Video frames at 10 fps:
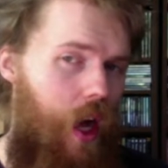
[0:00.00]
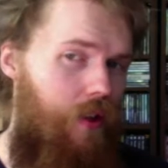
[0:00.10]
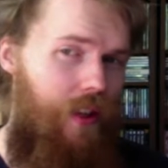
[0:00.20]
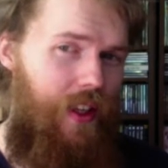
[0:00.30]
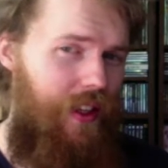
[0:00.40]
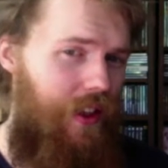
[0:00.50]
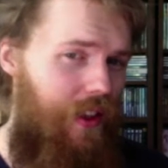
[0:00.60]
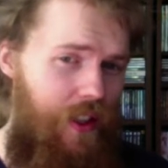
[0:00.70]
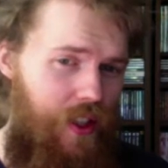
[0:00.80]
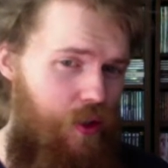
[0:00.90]
I don't think
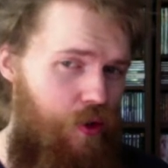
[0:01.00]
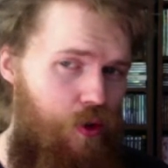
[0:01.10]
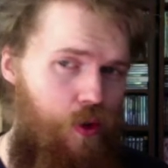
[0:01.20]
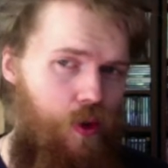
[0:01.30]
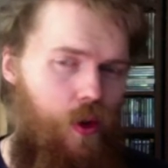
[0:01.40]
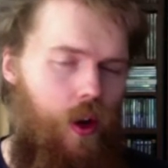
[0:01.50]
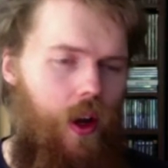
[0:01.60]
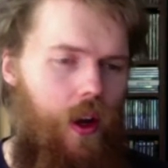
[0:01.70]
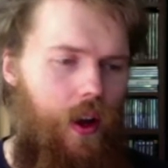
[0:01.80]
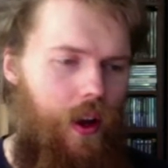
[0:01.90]
this new
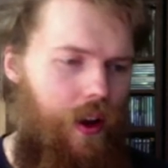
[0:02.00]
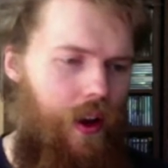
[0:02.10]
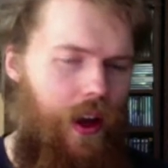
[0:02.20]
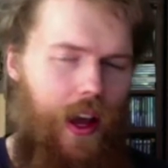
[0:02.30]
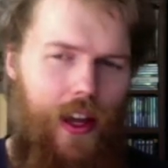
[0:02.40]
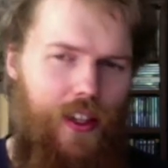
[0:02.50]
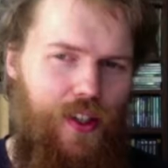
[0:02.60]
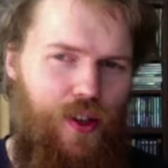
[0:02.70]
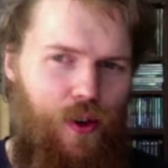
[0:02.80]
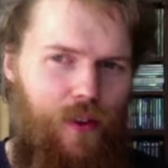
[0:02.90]

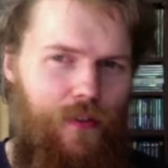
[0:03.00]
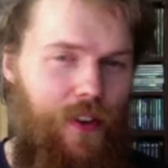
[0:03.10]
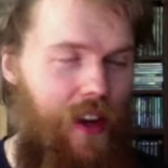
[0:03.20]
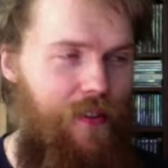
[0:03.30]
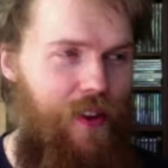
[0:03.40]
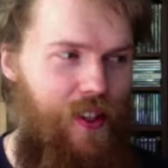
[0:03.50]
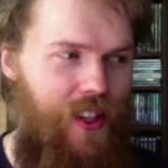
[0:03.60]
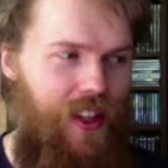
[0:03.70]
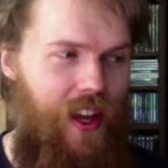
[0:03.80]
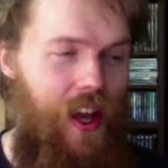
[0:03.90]
Hays Code of
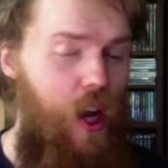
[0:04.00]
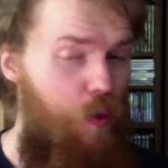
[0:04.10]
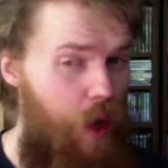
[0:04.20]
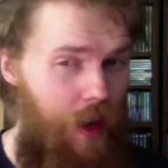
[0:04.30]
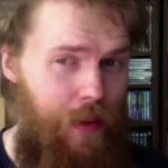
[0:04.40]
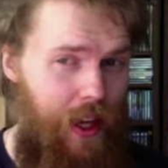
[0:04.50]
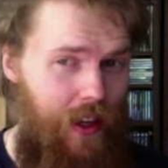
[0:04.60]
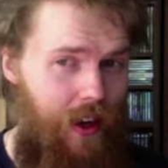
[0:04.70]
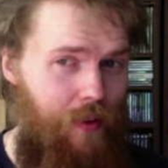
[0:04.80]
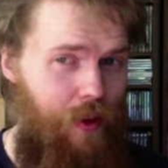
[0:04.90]
diversity will make
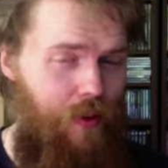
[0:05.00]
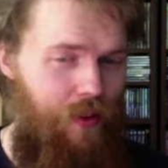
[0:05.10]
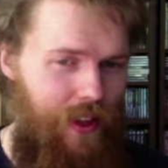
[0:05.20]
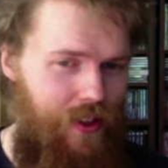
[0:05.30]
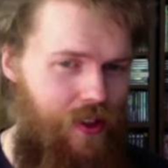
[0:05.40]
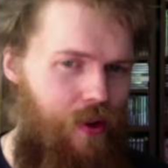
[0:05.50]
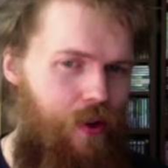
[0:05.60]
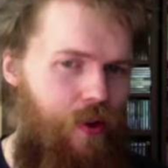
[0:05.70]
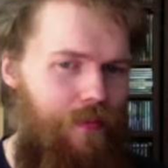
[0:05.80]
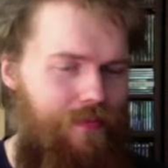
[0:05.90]
Hollywood rich,
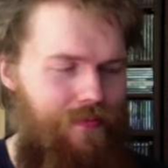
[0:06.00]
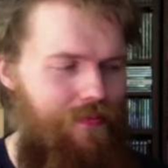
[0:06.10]
so